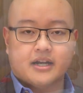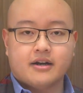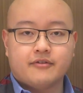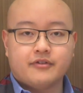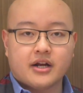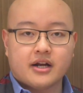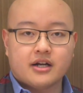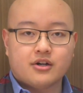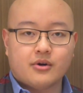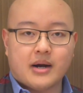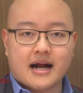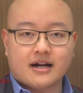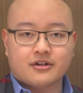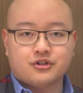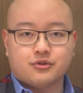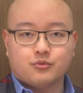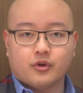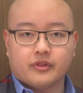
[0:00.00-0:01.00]
at every
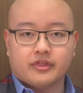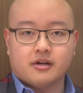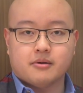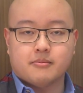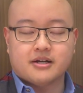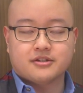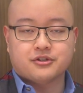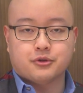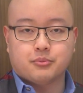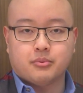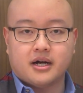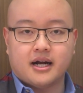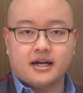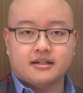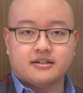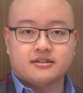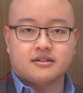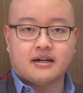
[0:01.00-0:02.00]
interaction with them as you're
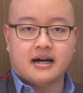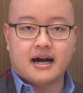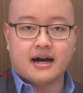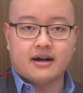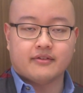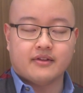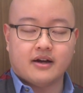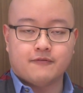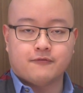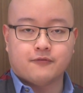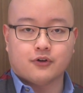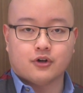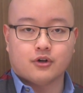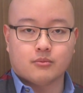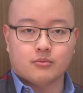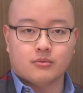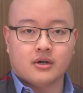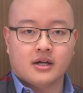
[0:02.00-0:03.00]
planning to hire that
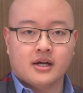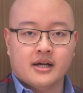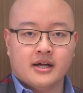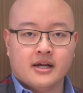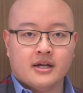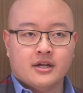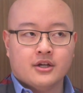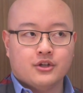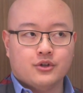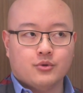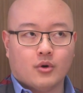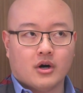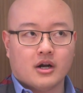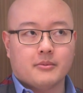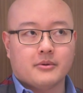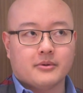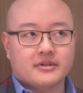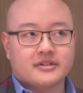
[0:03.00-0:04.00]
firm, you
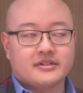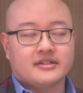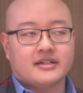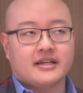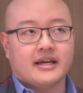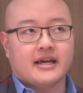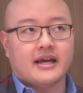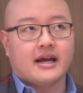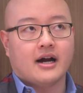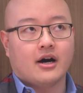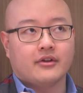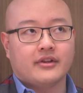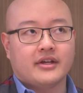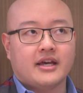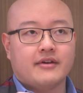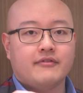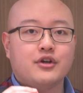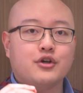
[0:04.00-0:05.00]
want to be able to see, are
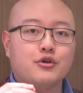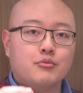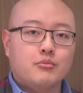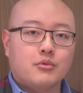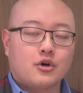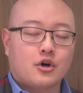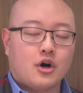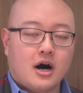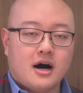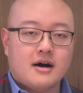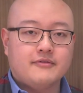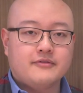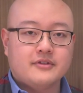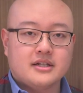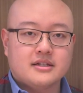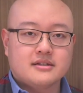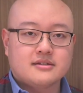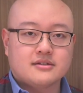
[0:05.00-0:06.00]
they giving you more
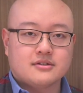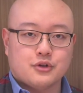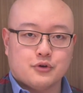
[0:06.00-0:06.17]
confidence?